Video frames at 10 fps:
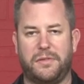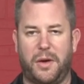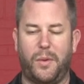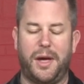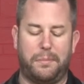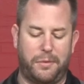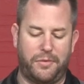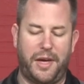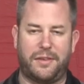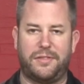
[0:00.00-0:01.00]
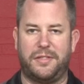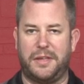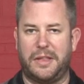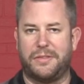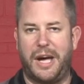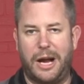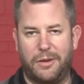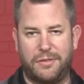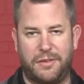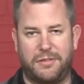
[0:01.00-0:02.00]
That way it protects the entire
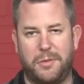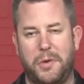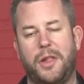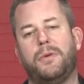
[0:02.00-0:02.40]
system all the